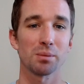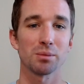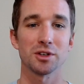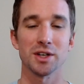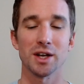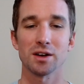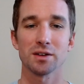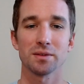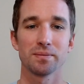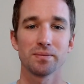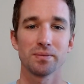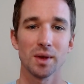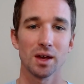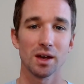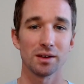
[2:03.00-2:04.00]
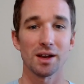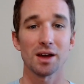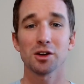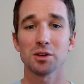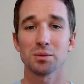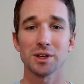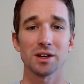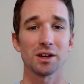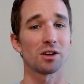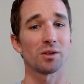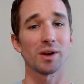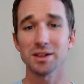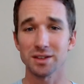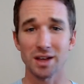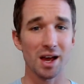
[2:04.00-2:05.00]
up to share it, now could be a
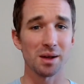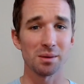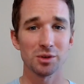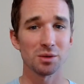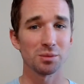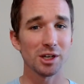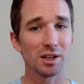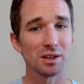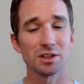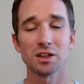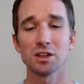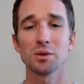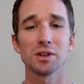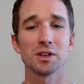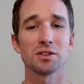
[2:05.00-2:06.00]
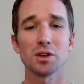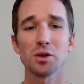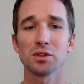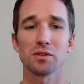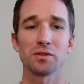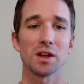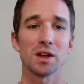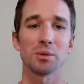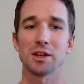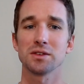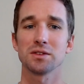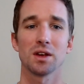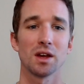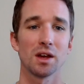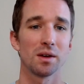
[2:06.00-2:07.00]
great time to be continuing to stoke the fan
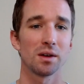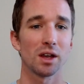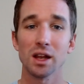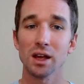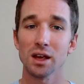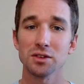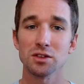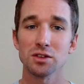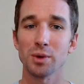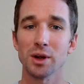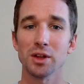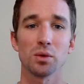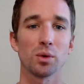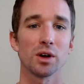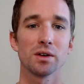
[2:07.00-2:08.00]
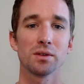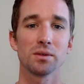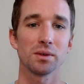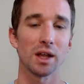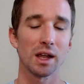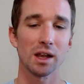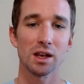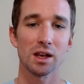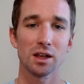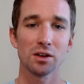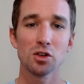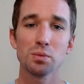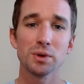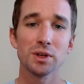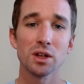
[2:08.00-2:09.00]
base, getting us to spread the word, and getting
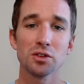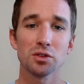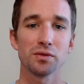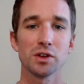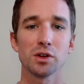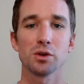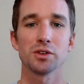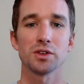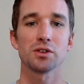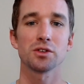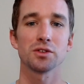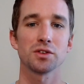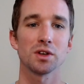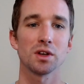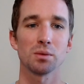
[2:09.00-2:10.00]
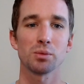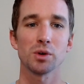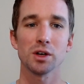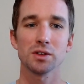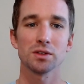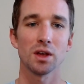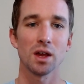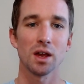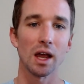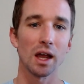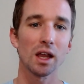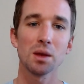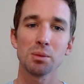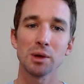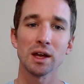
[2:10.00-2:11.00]
new potential viewers interested in the books and
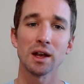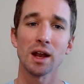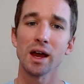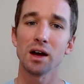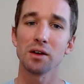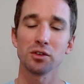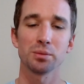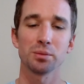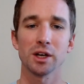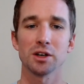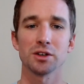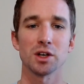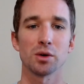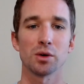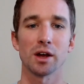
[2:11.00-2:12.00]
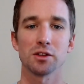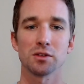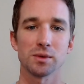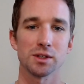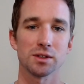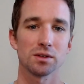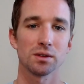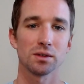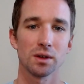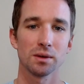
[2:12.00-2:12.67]
keeping an eye out for bigger show announcements.